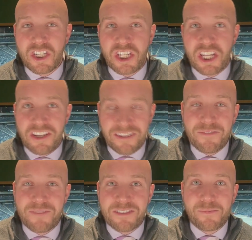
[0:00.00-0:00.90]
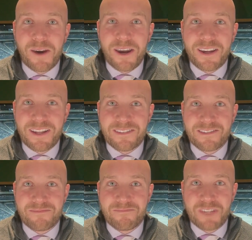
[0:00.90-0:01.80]
Can you live this way
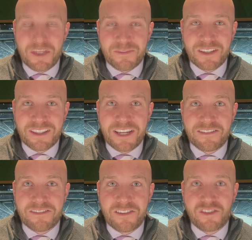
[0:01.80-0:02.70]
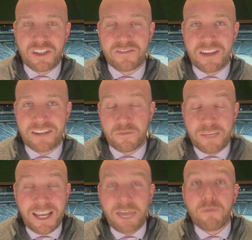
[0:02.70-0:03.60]
against teams like the Kansas City Chiefs next
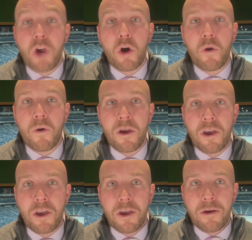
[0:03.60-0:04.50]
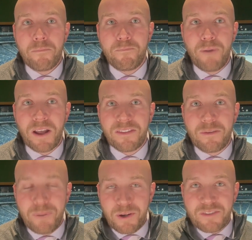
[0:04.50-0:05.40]
week? I don't know. But the
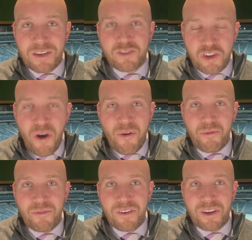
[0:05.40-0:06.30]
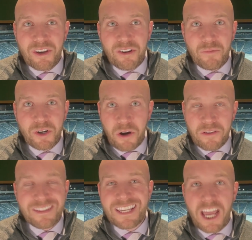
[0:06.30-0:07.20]
Bills have shown,
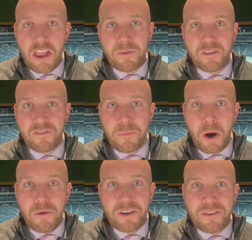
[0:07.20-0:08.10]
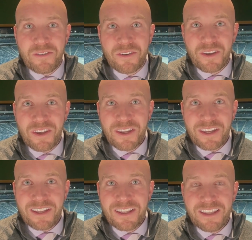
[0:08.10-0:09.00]
regardless of the caliber of opponent,
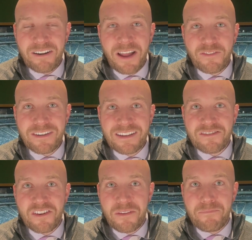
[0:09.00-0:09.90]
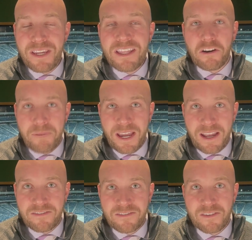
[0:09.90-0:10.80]
they don't have to necessarily be their
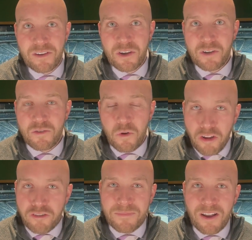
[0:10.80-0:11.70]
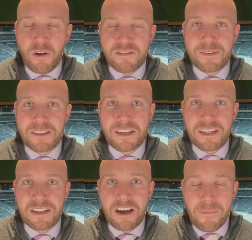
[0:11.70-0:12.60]
best to
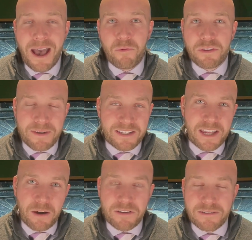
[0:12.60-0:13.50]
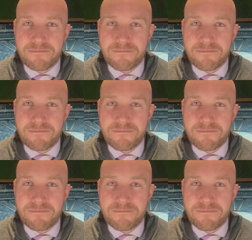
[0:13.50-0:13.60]
ultimately come out with the best outcome.